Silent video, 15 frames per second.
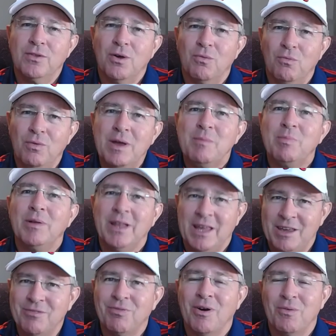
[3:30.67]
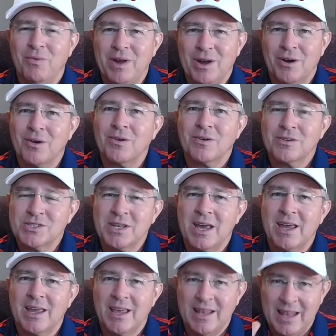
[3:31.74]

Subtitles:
that we believe what we are saying.